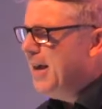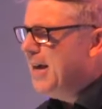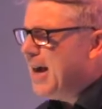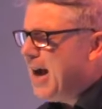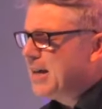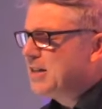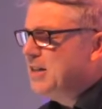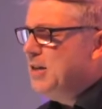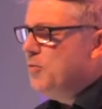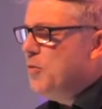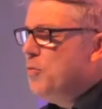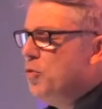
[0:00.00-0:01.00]
it
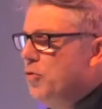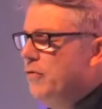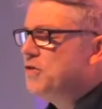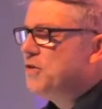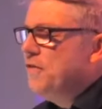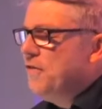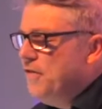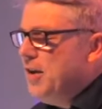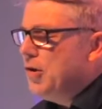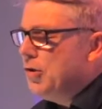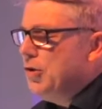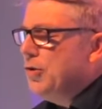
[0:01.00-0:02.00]
actually removes the
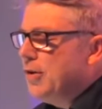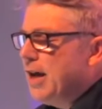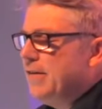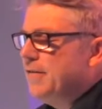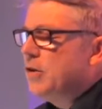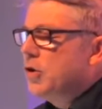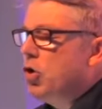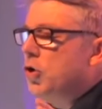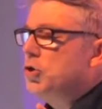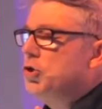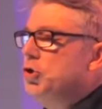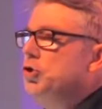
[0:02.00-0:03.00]
fear in your life that
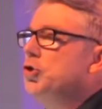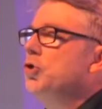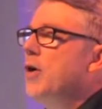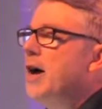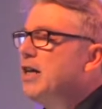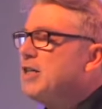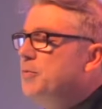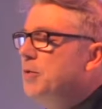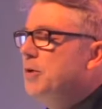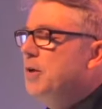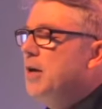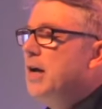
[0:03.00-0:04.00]
caused you to
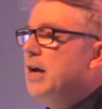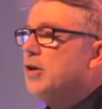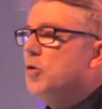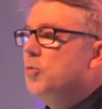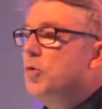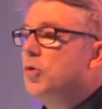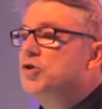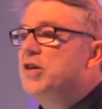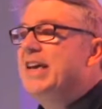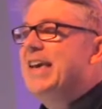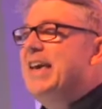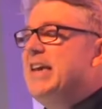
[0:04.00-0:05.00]
grasp. In other
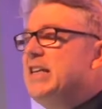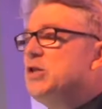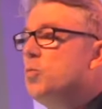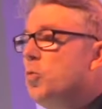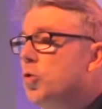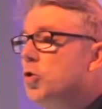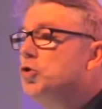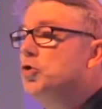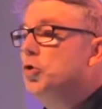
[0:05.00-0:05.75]
words, his word